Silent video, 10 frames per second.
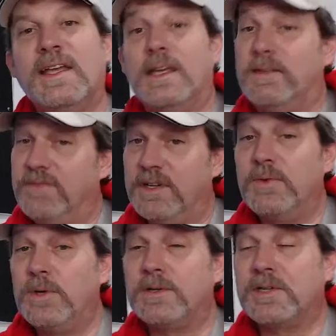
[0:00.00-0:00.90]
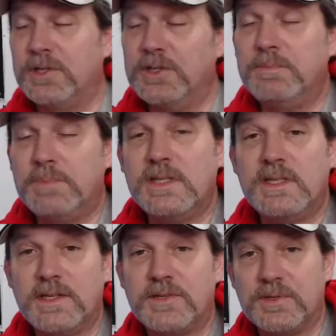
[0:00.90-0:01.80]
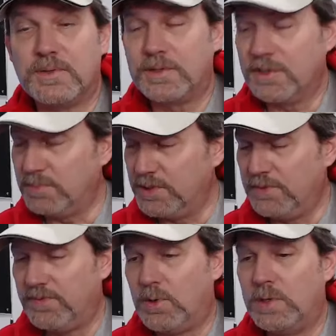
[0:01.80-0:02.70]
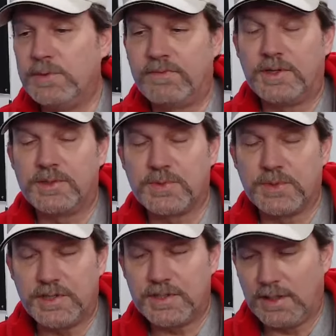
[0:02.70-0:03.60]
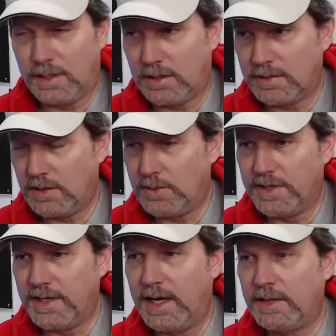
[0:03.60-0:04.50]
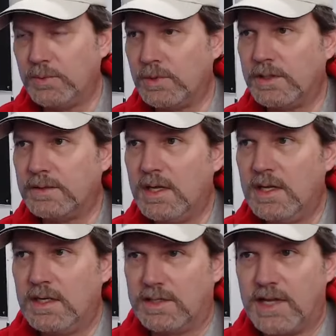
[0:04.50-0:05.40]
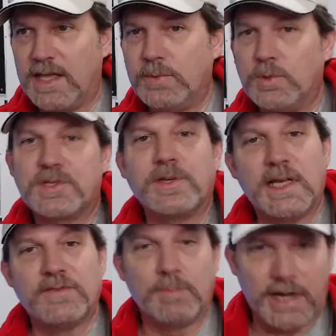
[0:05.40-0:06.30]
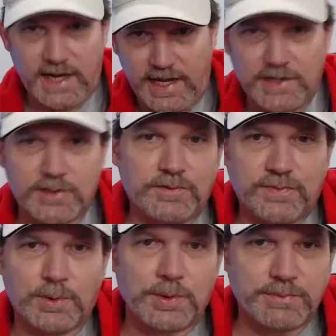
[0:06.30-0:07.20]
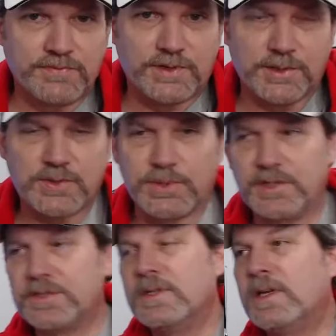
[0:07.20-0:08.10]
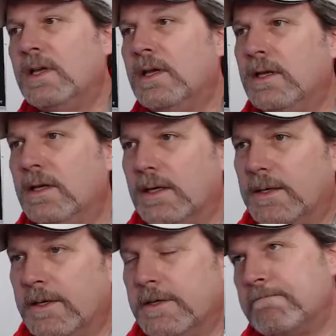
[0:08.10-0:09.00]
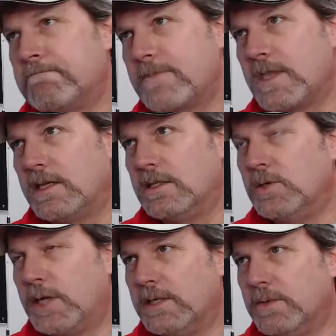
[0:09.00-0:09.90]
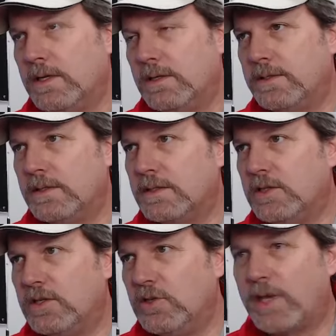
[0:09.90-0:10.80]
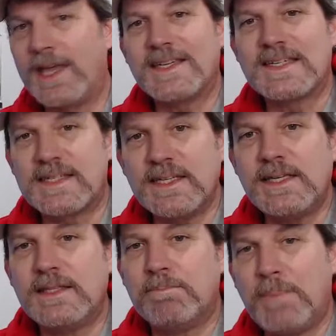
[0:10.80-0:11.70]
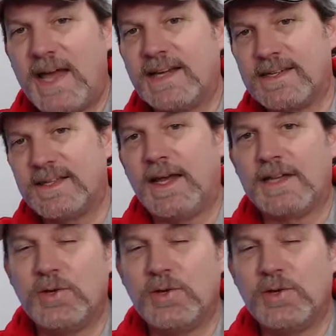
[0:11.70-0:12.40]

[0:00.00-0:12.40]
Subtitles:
It very well could be the issue. Could be your forward and reverse switch on a 91. Because 91 is going to have a mechanical forward and reverse switch. You can't see the back side.